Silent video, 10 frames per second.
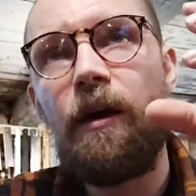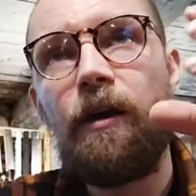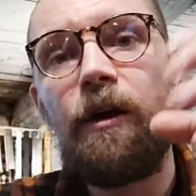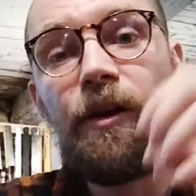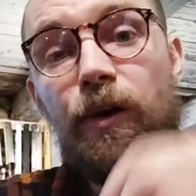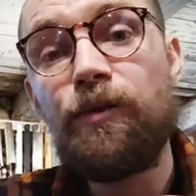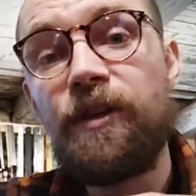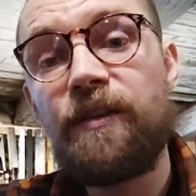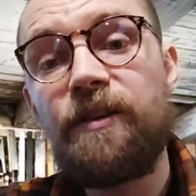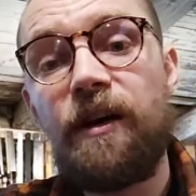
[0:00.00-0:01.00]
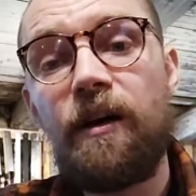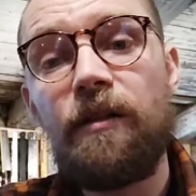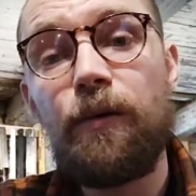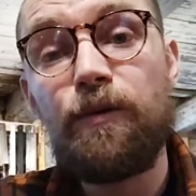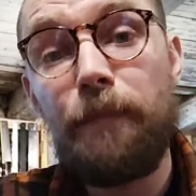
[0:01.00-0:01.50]
acoustic
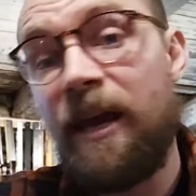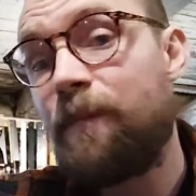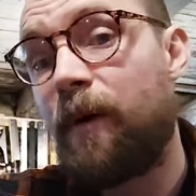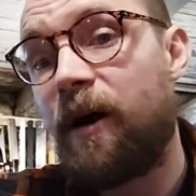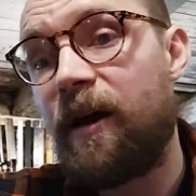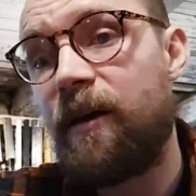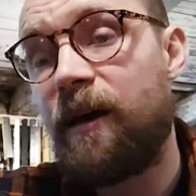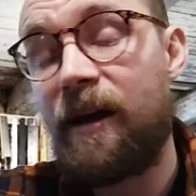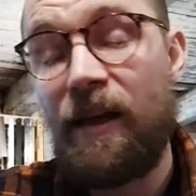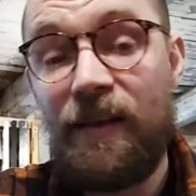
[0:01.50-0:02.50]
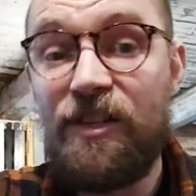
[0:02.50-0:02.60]
guitar that was made by